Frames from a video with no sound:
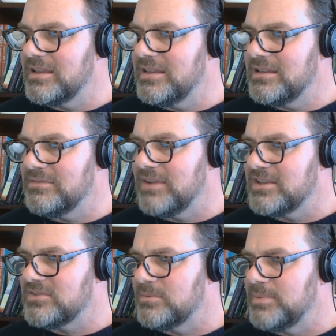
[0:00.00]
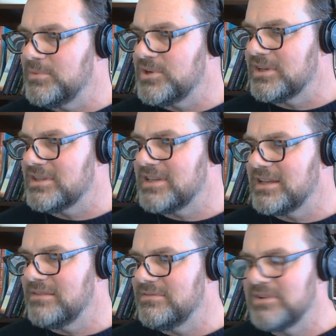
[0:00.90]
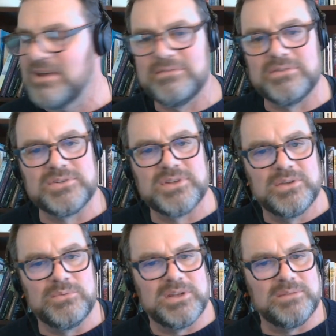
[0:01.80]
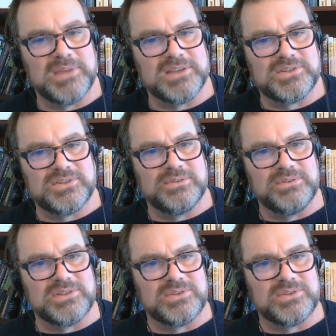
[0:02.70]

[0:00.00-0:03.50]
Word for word: any advice for publishing a set of novels written by students?